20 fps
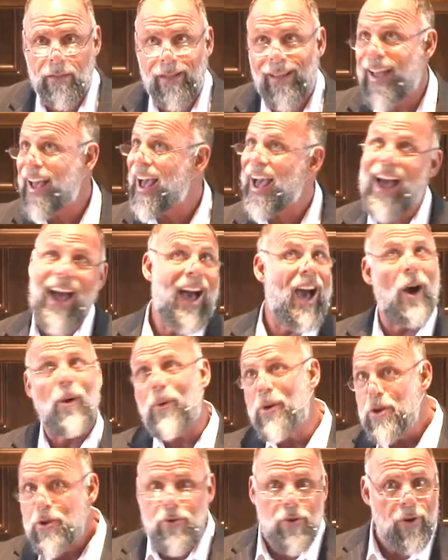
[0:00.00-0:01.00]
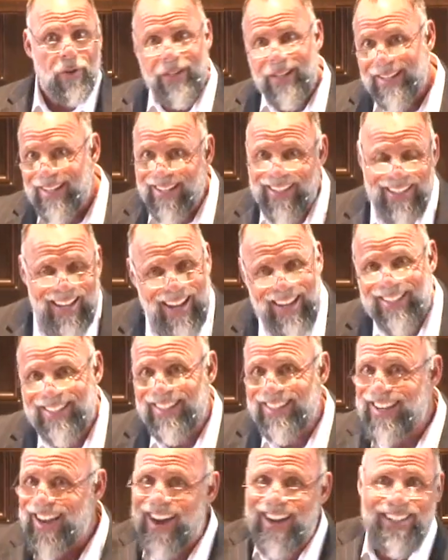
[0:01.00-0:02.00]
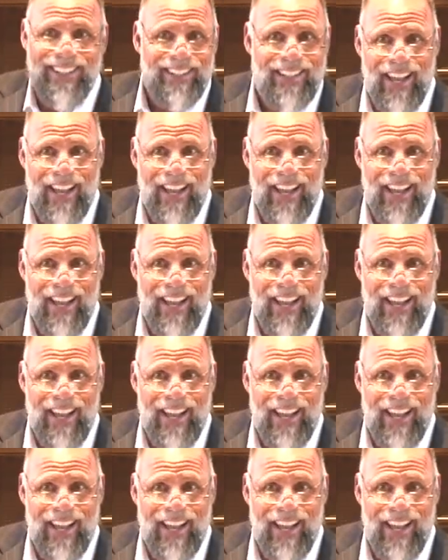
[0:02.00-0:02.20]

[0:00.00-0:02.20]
How are you going to connect a God in